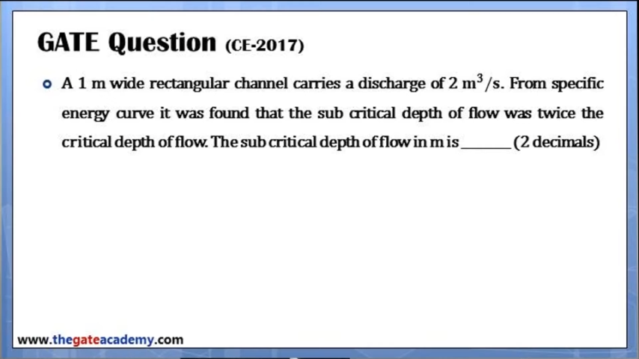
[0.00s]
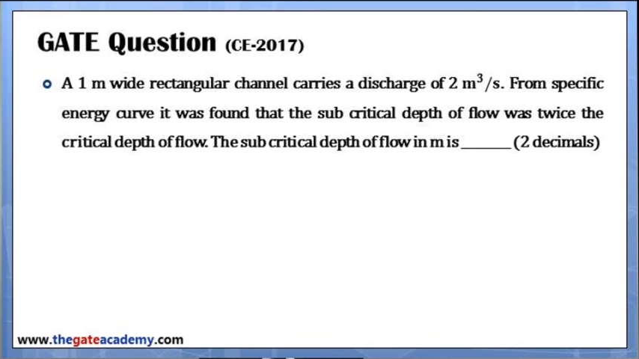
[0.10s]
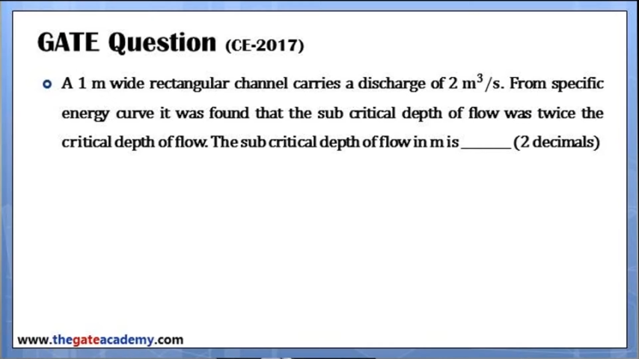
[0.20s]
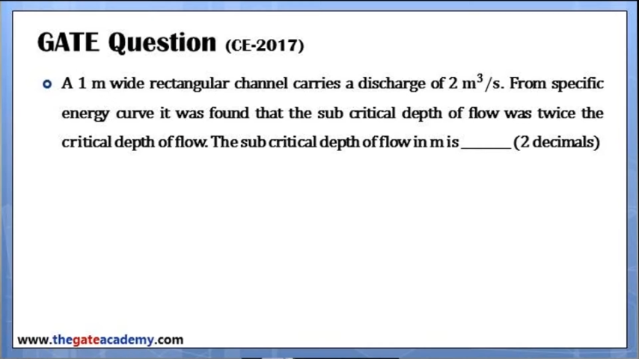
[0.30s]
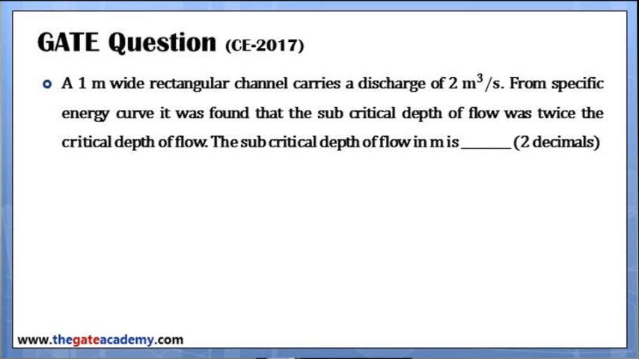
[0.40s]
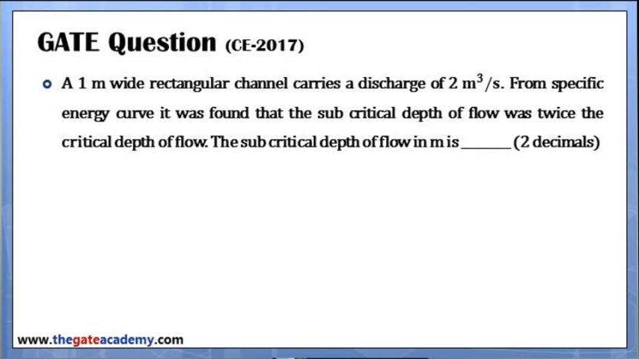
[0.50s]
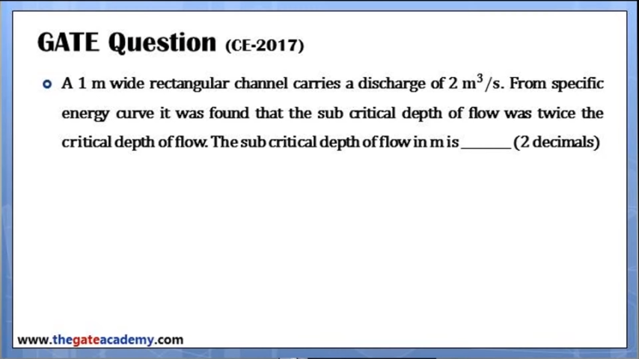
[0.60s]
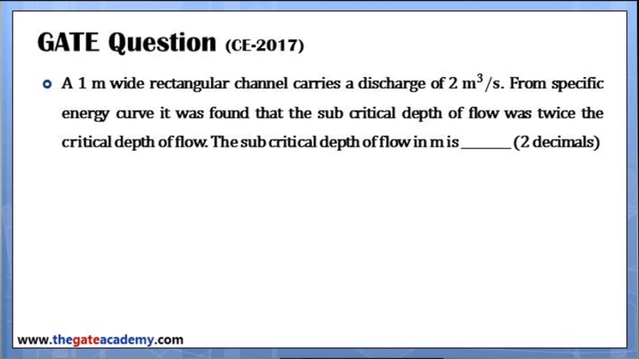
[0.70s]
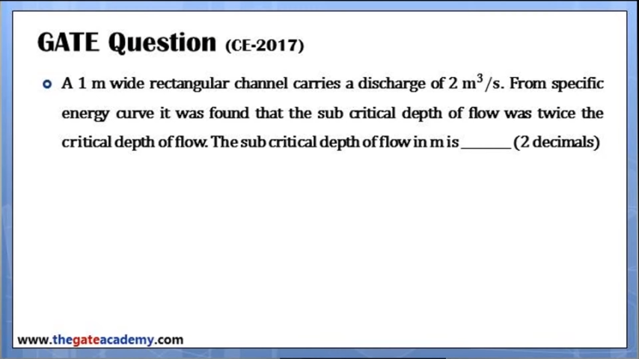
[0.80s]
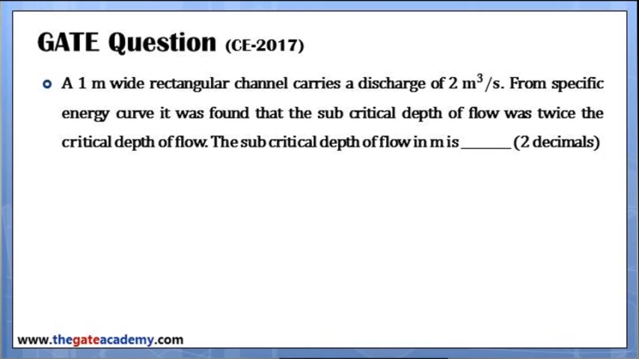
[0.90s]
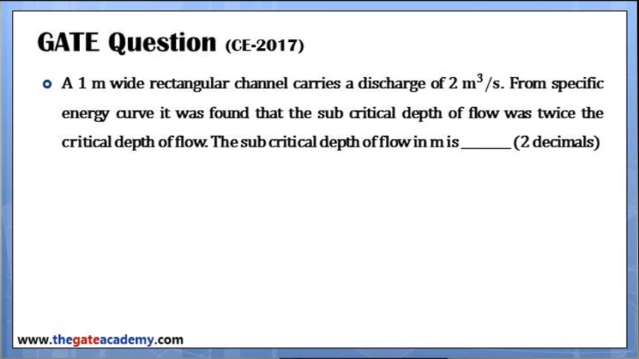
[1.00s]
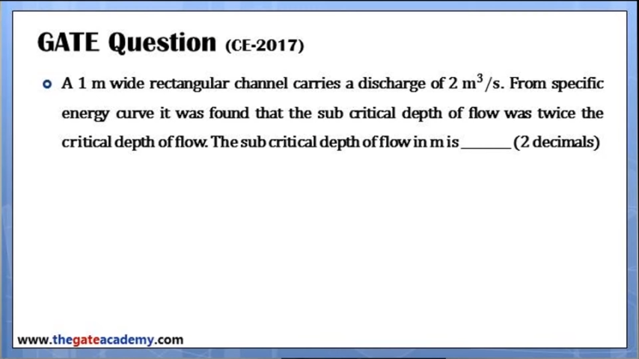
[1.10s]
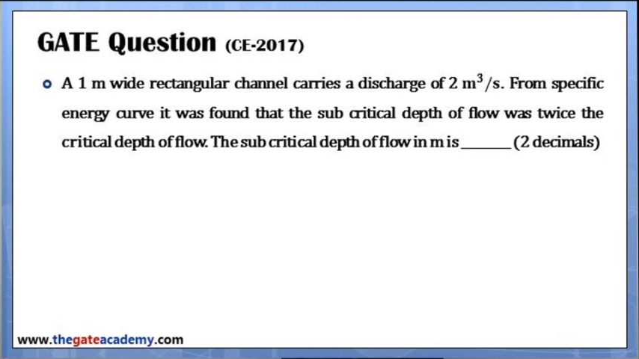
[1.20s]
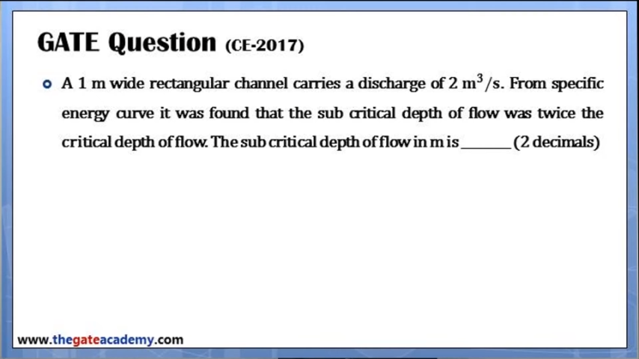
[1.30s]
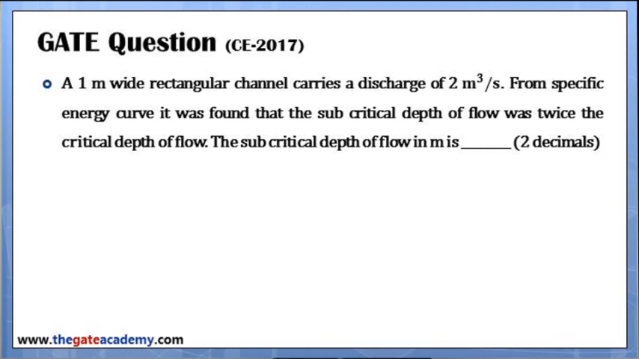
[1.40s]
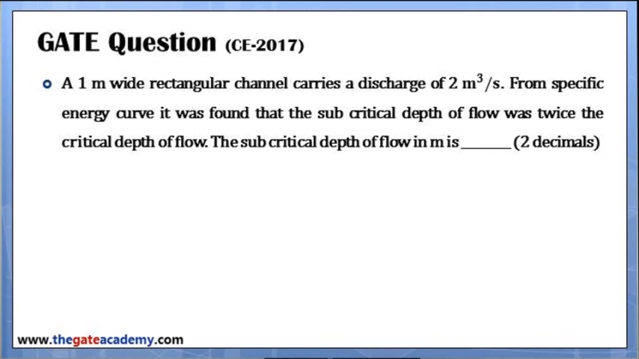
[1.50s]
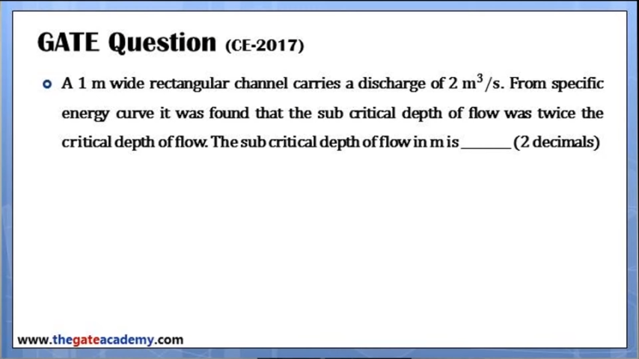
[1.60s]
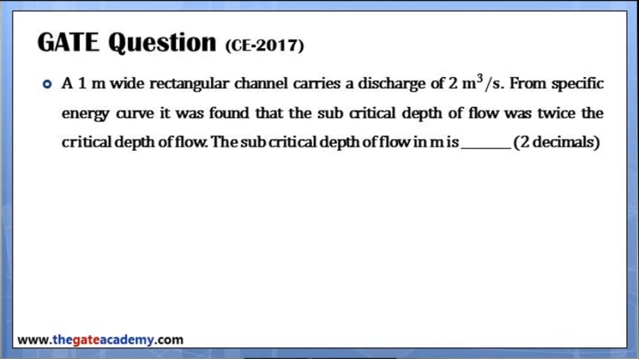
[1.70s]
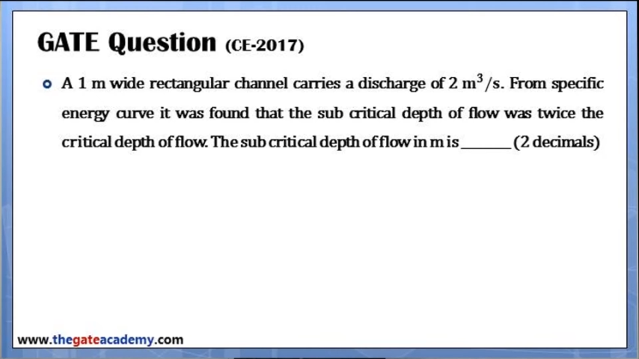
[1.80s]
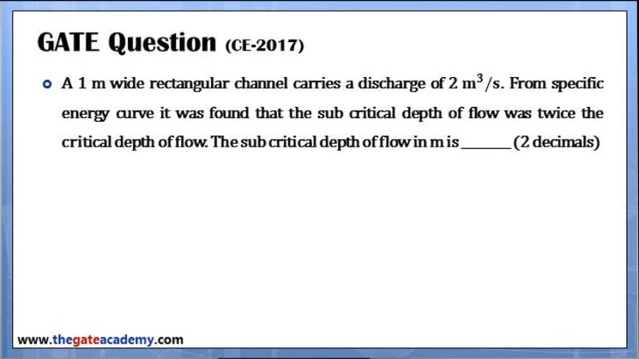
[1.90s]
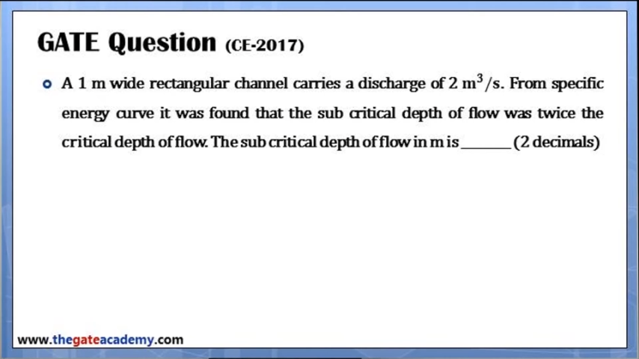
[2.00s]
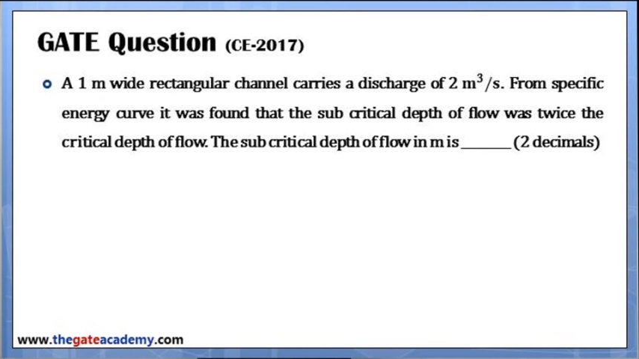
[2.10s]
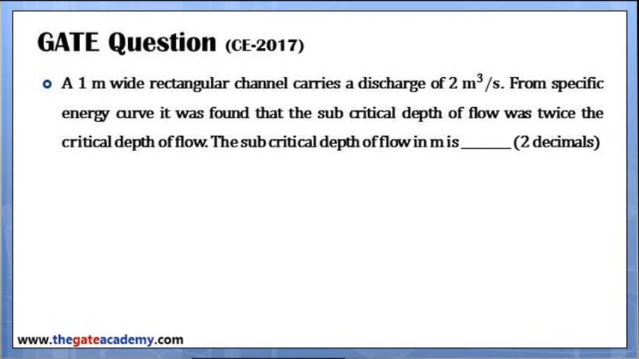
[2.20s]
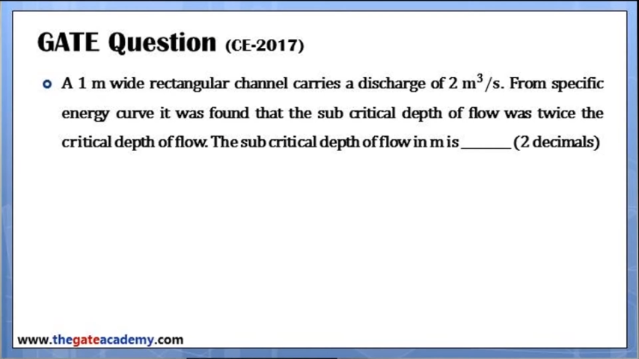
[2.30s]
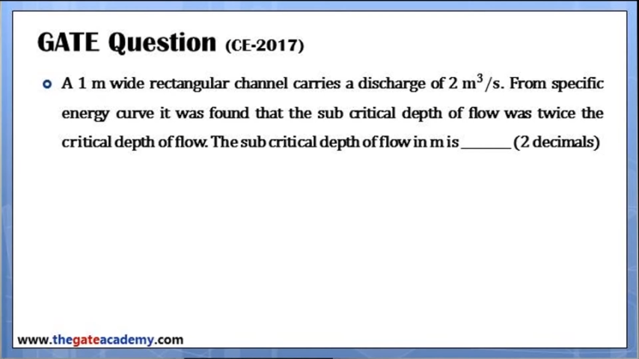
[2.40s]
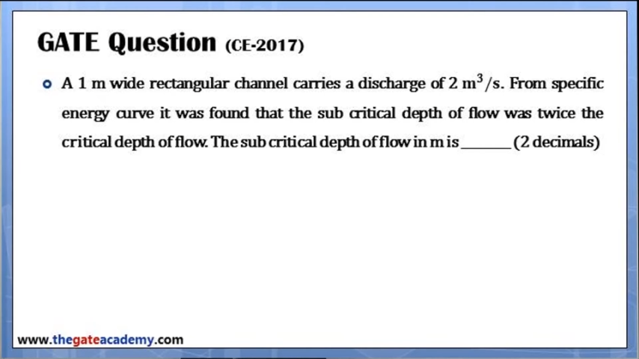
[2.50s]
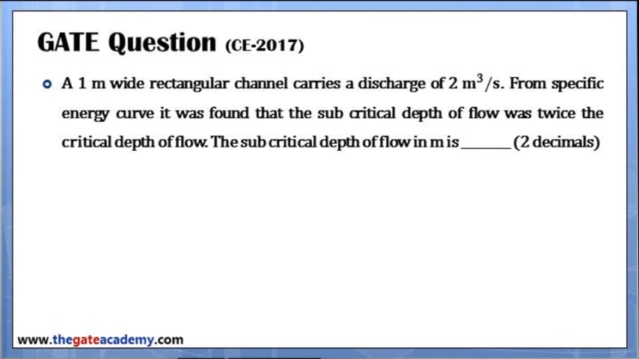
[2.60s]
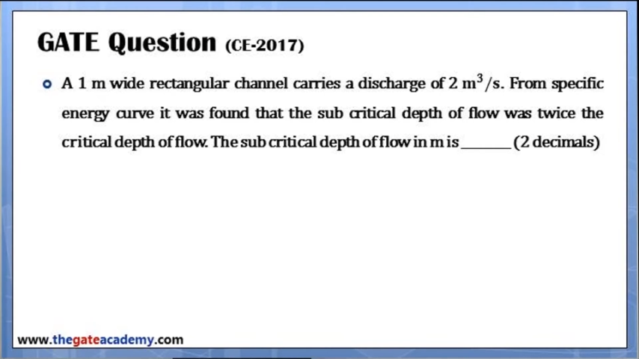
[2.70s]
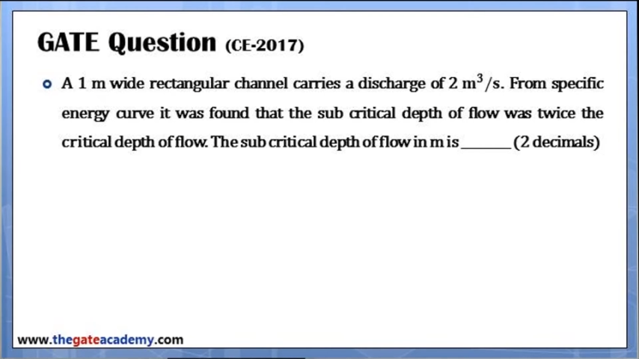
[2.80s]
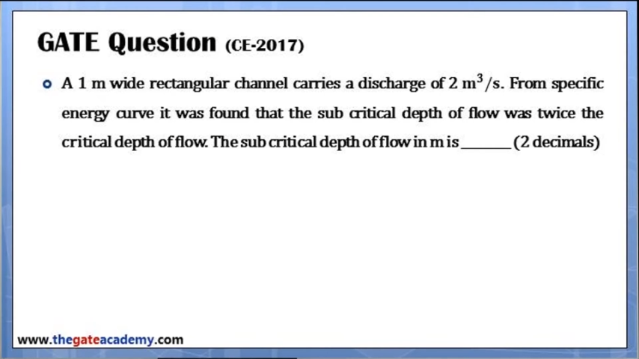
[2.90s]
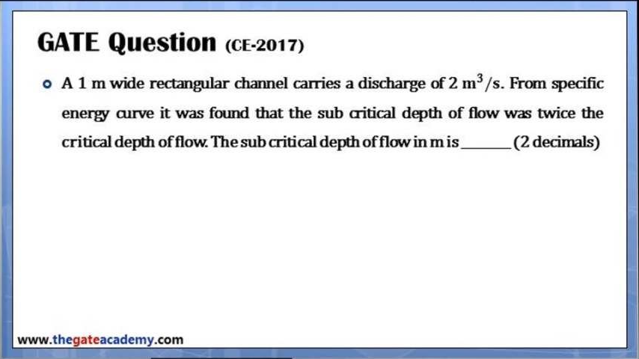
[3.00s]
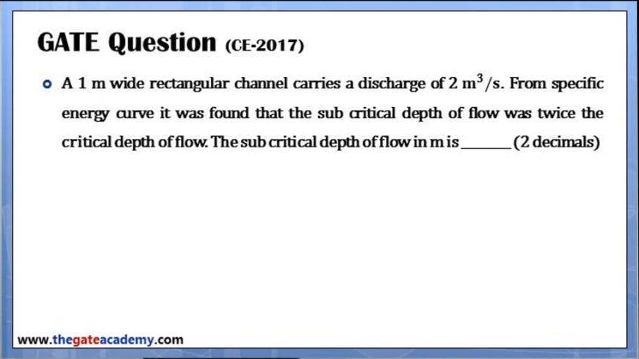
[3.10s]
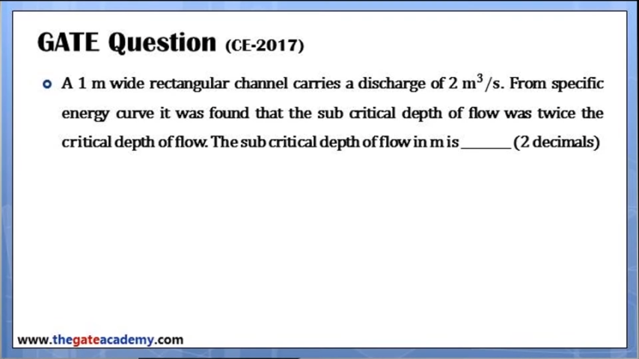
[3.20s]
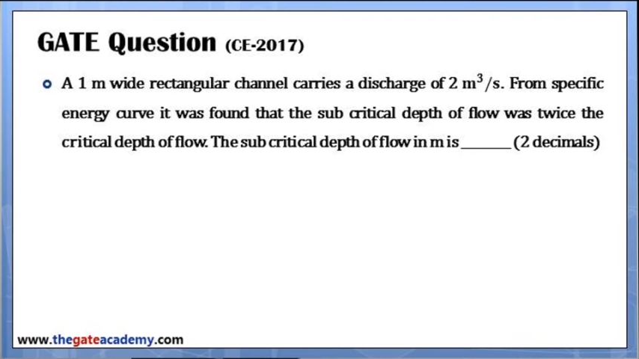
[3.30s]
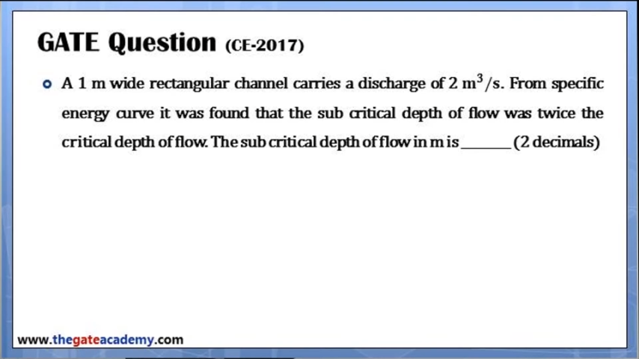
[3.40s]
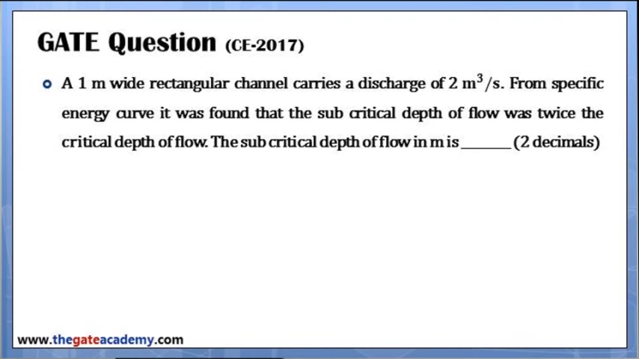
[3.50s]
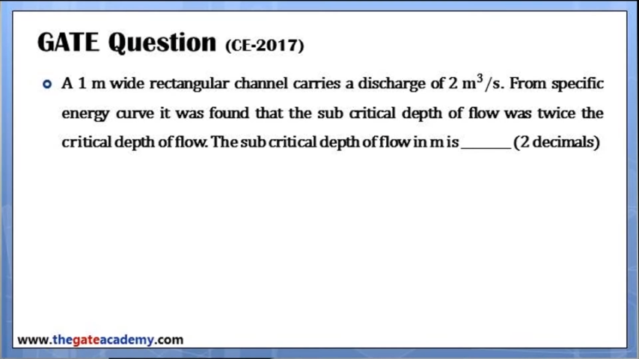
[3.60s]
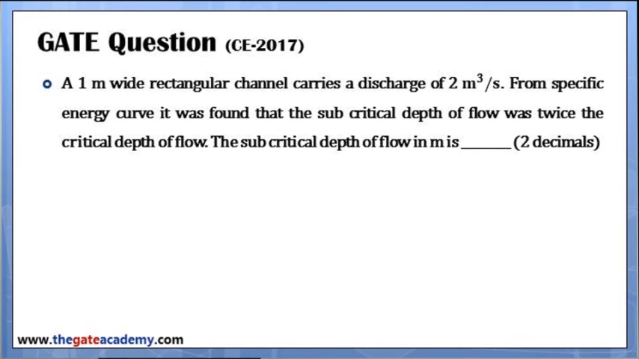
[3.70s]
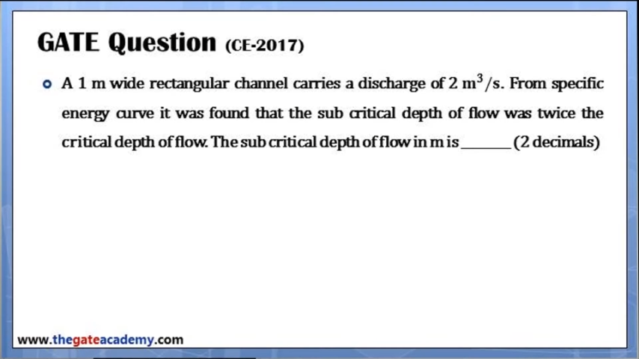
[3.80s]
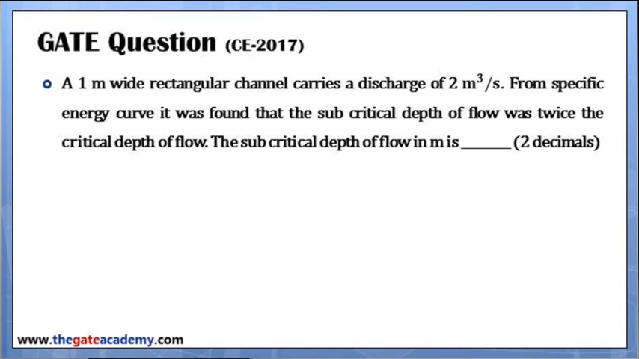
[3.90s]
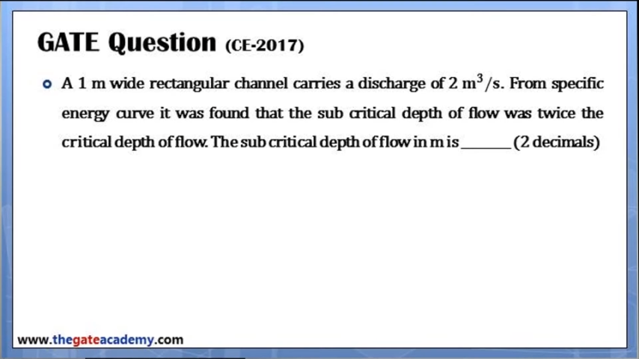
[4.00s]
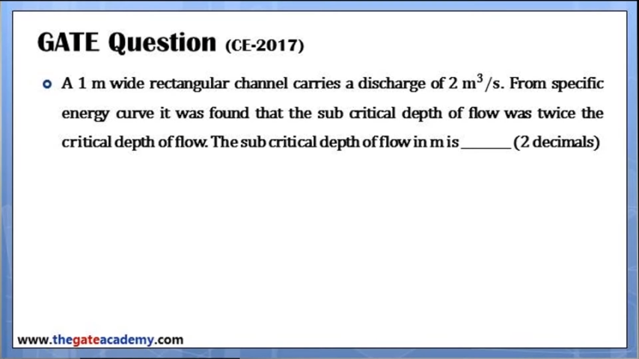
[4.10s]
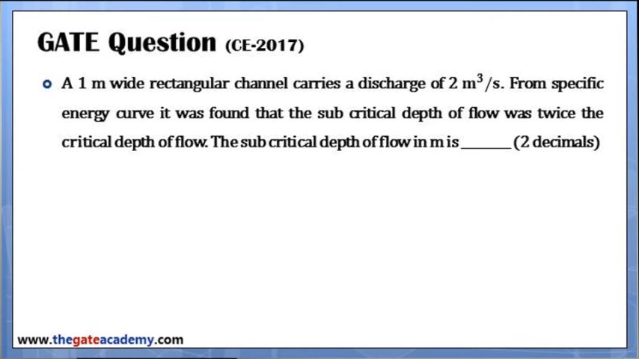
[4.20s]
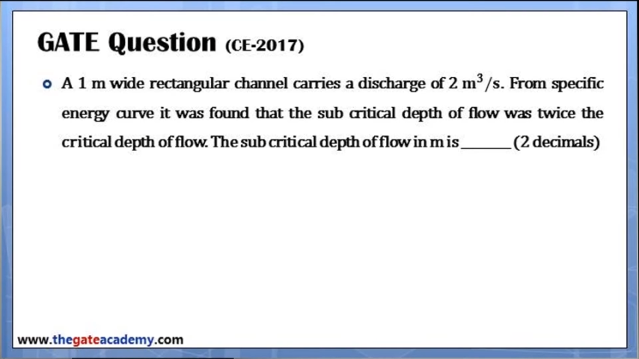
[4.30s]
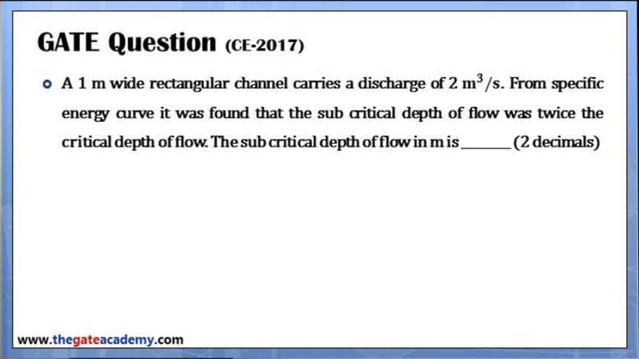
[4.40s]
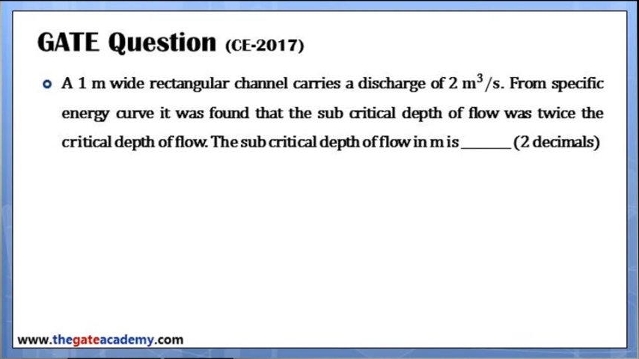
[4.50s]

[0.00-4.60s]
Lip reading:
[unreadable: no face in view]